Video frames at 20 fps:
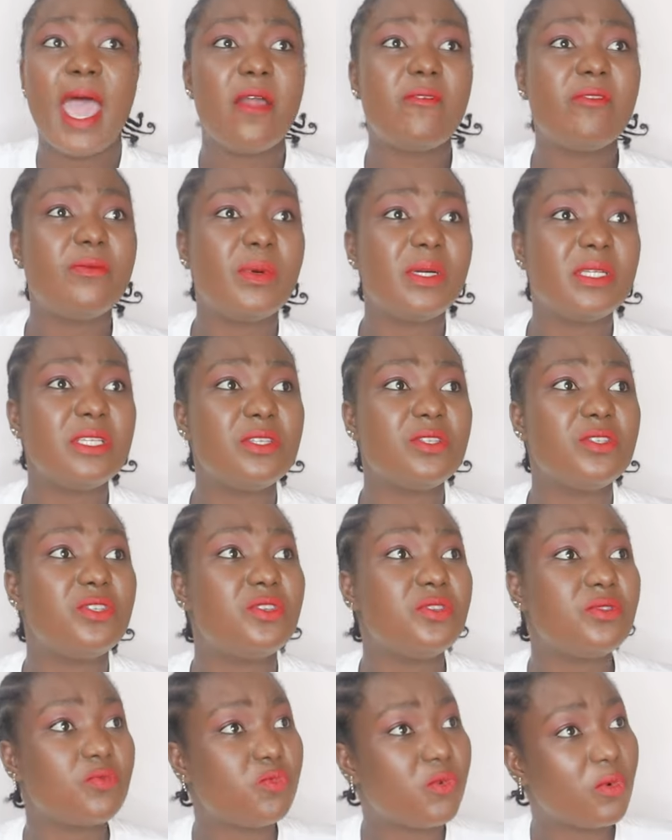everybody
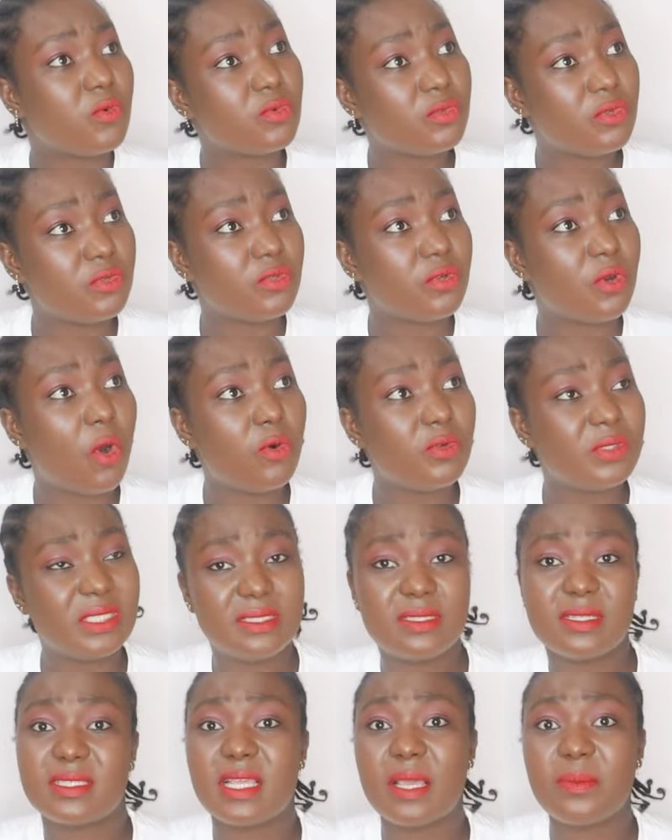is
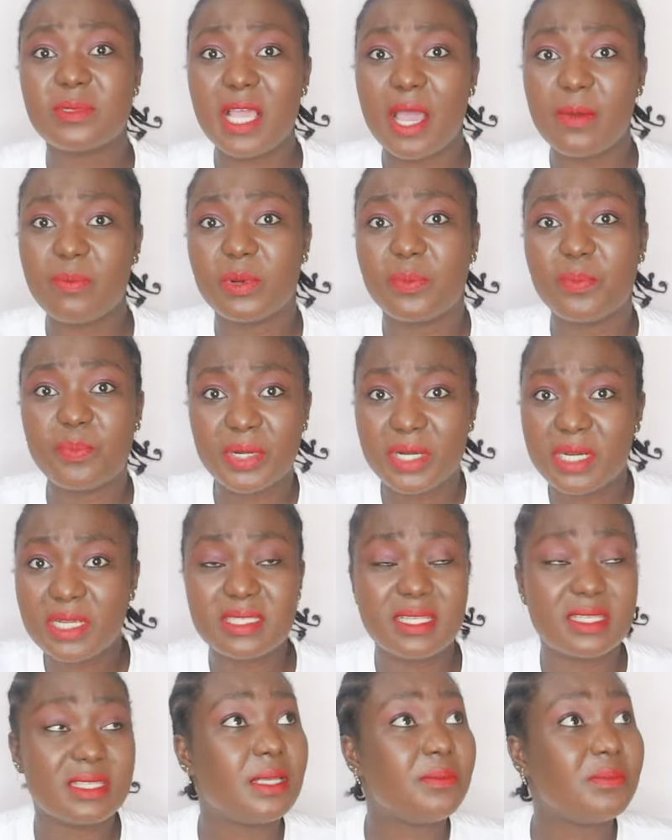holding the same type of
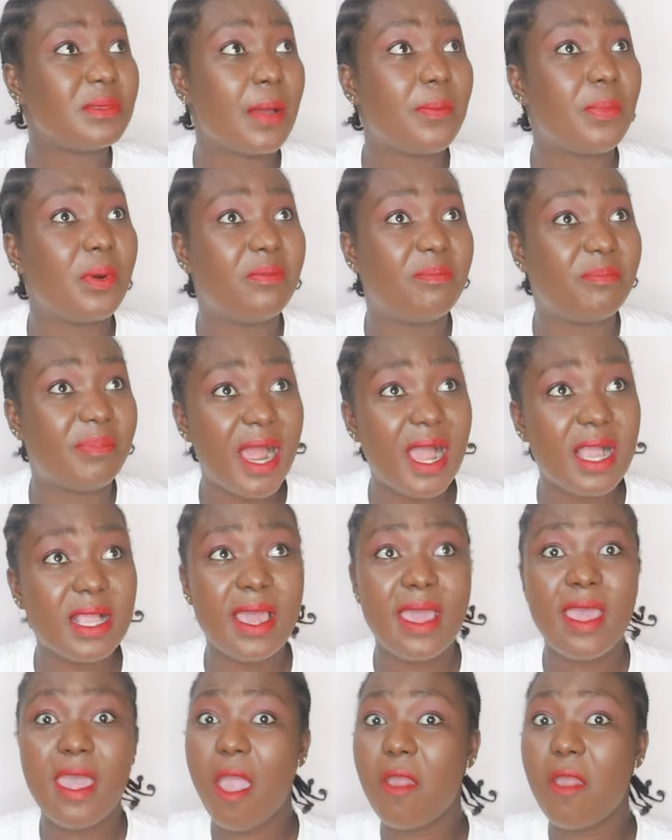purse, the same type of bag.